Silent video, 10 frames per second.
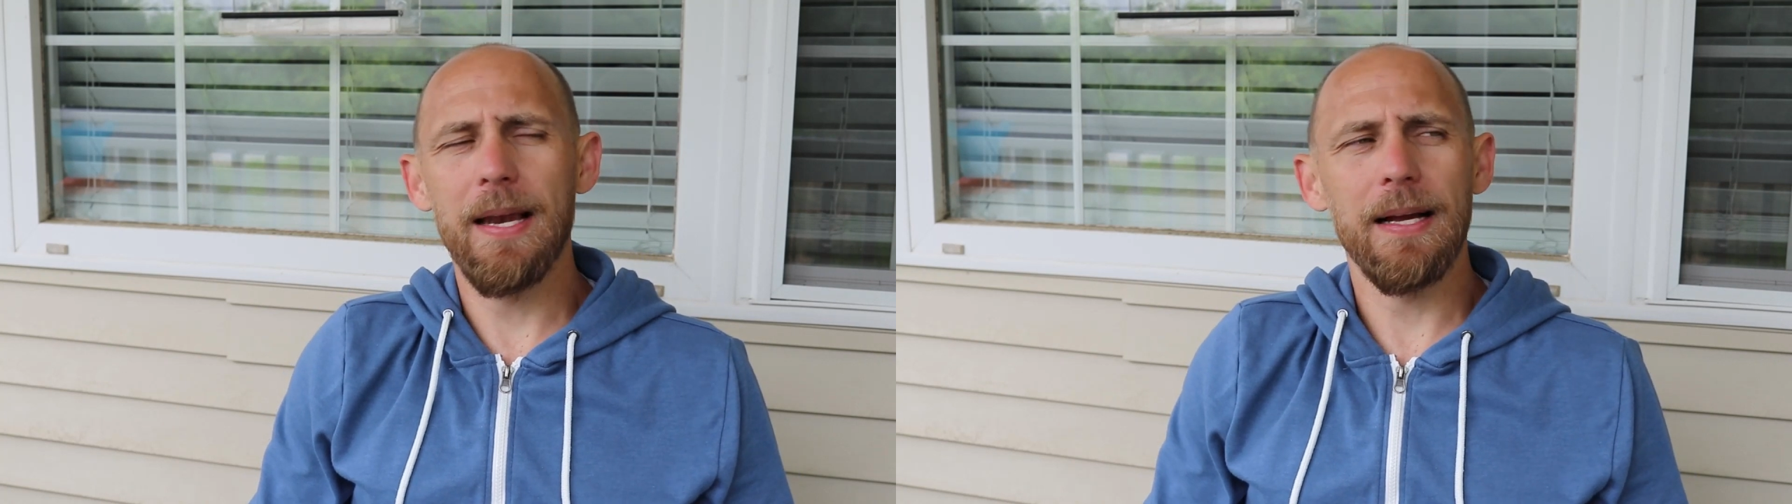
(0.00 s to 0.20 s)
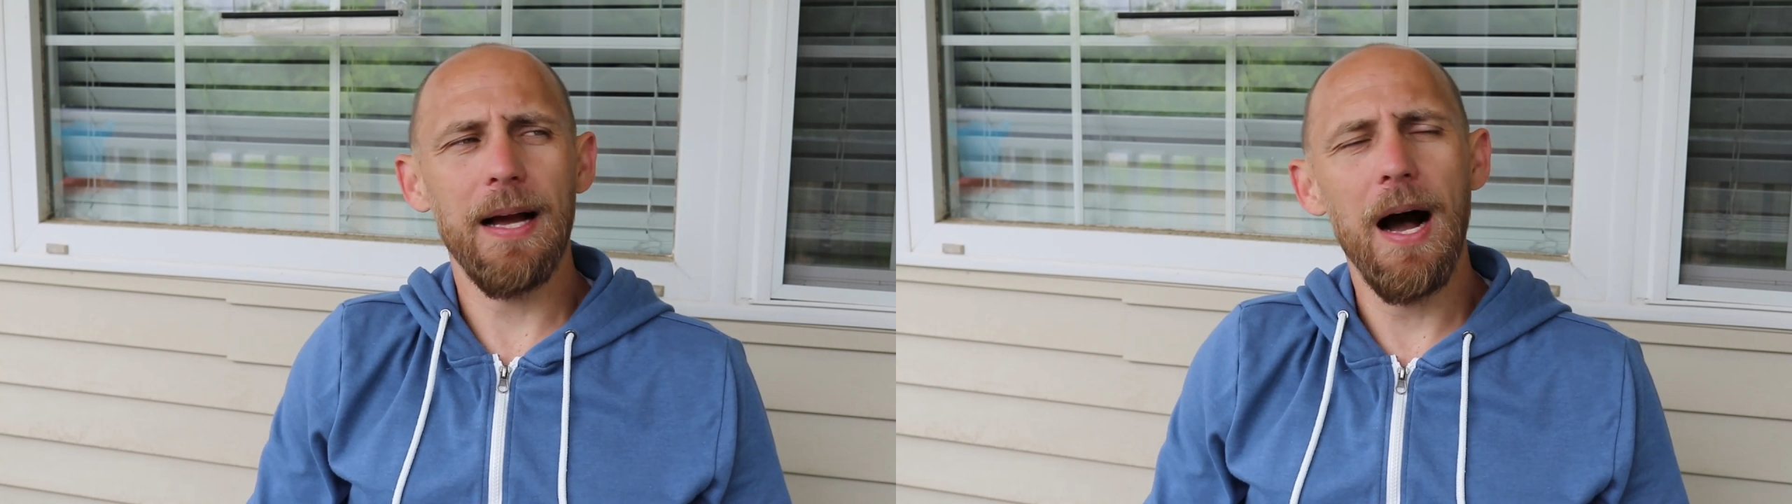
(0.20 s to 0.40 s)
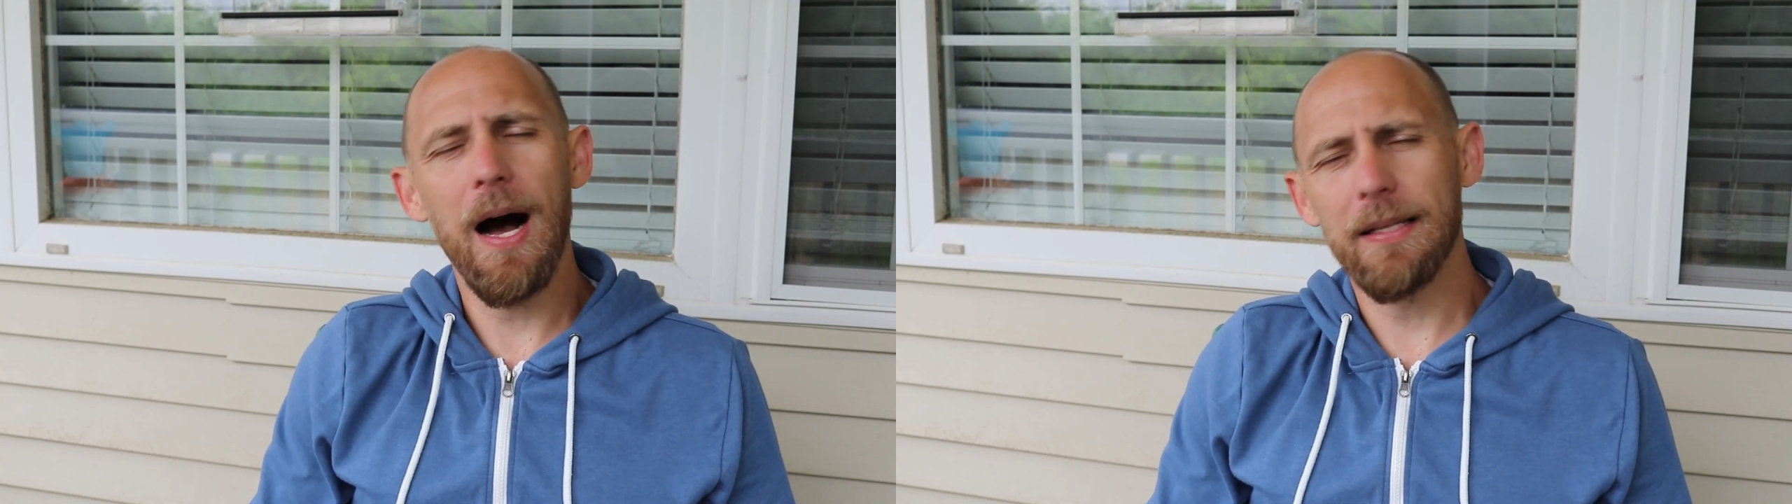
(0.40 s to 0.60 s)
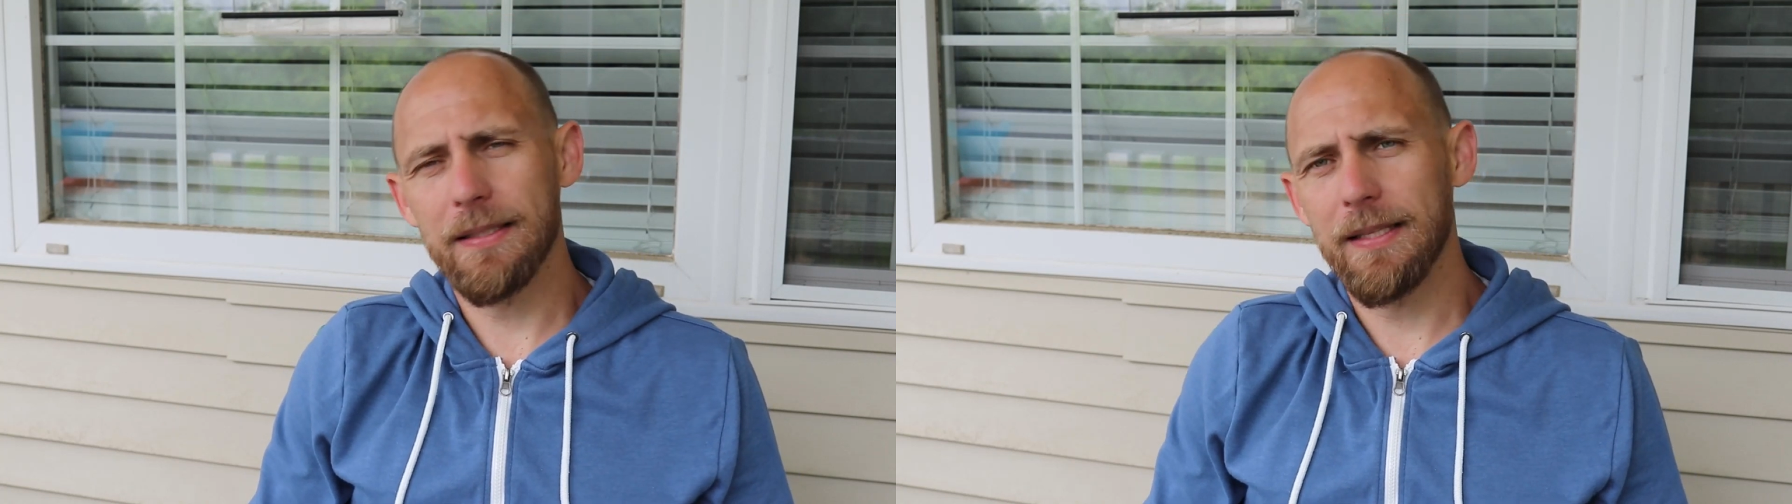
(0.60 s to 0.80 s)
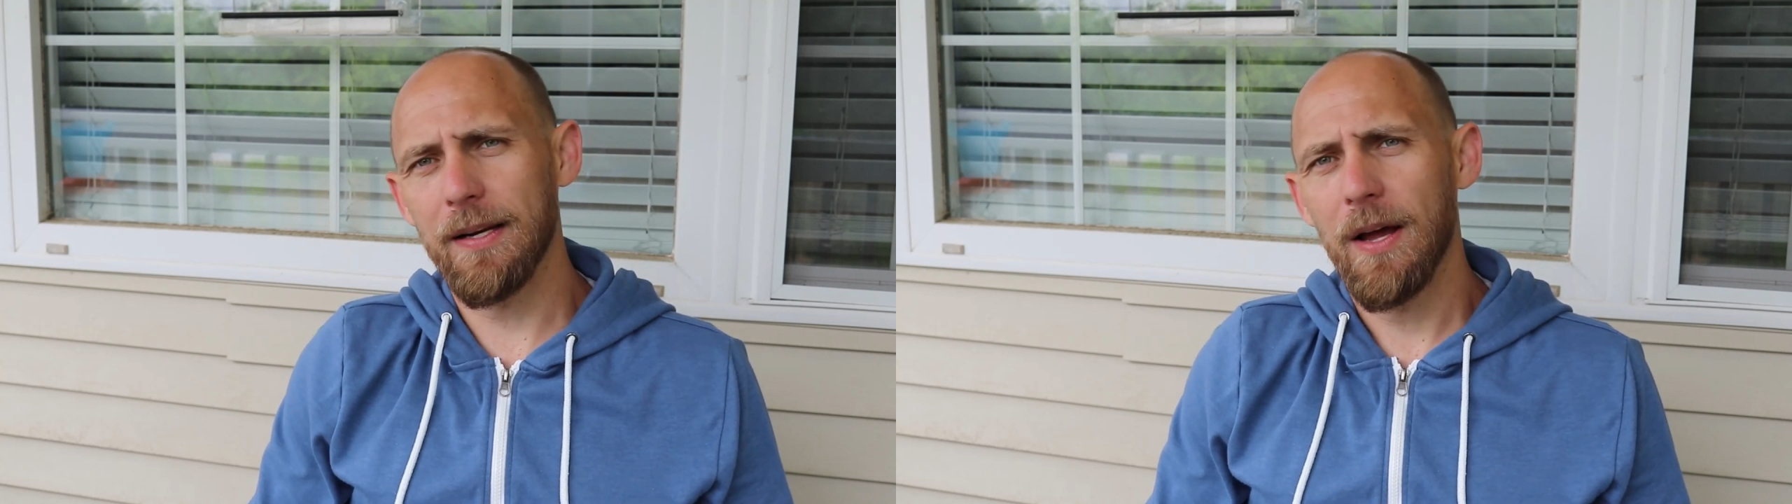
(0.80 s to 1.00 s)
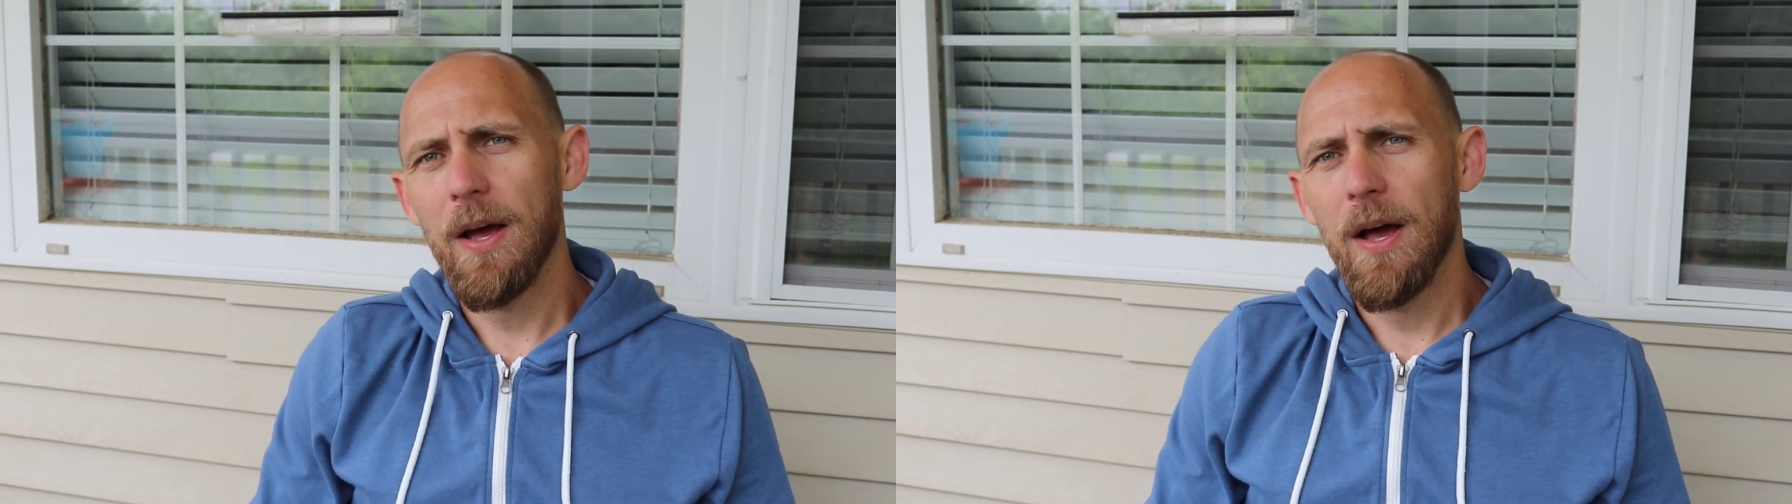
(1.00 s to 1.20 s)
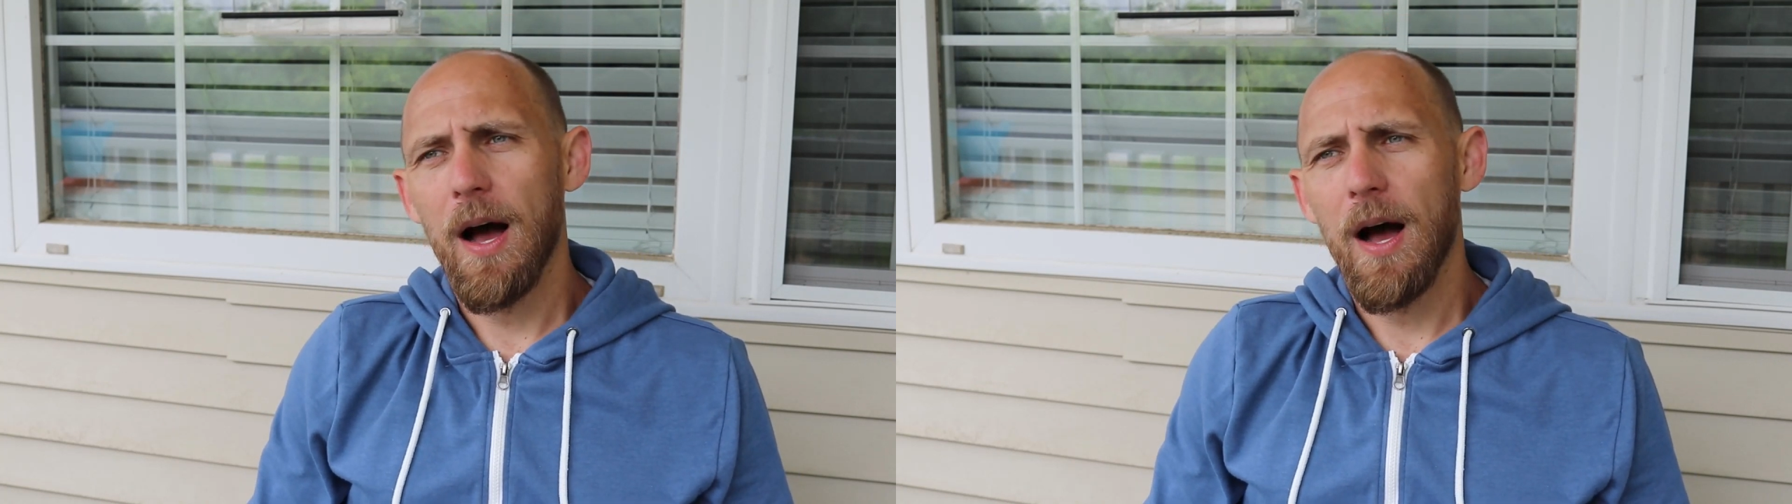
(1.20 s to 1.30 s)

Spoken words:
in a constant